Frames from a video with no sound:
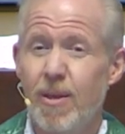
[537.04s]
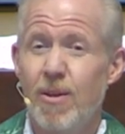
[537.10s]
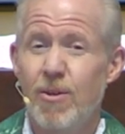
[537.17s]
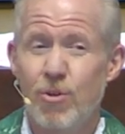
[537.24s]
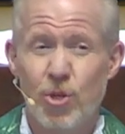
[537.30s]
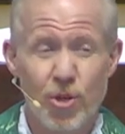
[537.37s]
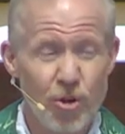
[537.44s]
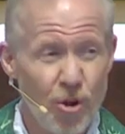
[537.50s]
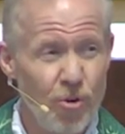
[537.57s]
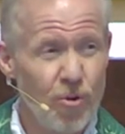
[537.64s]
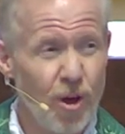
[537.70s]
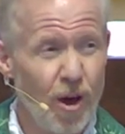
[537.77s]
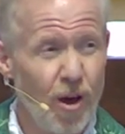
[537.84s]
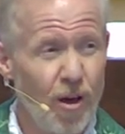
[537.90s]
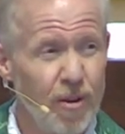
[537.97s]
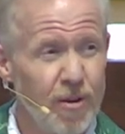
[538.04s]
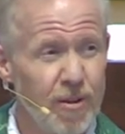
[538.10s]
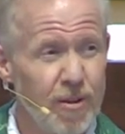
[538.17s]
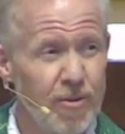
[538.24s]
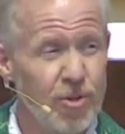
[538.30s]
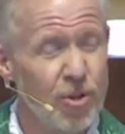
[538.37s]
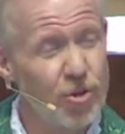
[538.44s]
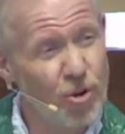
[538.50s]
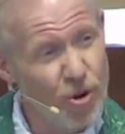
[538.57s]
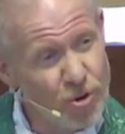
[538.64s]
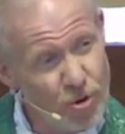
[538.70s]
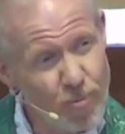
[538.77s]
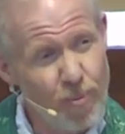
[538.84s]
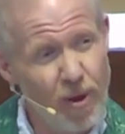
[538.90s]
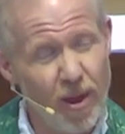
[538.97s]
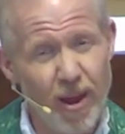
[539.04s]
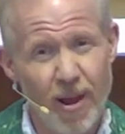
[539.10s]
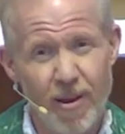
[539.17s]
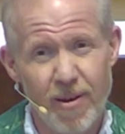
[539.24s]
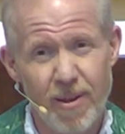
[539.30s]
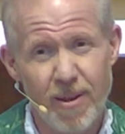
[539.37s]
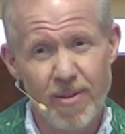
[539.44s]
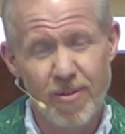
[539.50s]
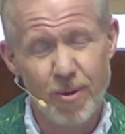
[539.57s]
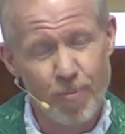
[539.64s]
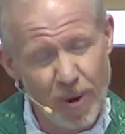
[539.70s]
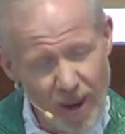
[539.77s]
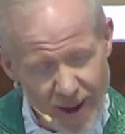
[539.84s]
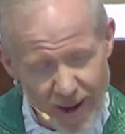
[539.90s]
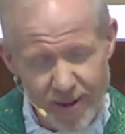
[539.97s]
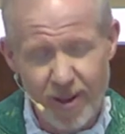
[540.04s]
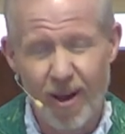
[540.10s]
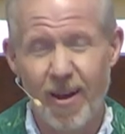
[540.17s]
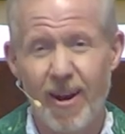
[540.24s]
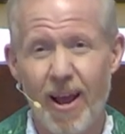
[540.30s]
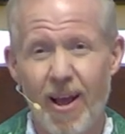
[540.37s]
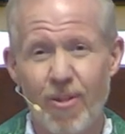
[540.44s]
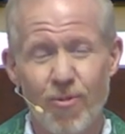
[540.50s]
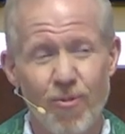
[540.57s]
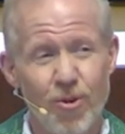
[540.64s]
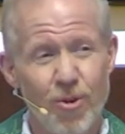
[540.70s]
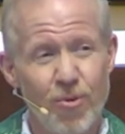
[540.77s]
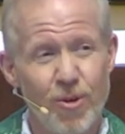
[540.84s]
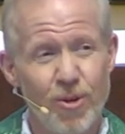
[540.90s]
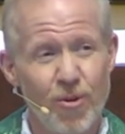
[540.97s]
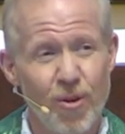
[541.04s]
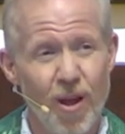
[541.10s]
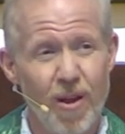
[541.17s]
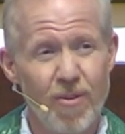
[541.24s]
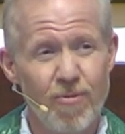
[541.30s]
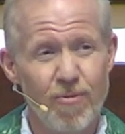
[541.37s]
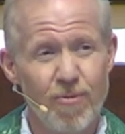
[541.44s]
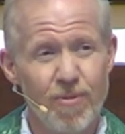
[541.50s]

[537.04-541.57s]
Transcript: To know God, to know your plan, the plan God has for you in your life,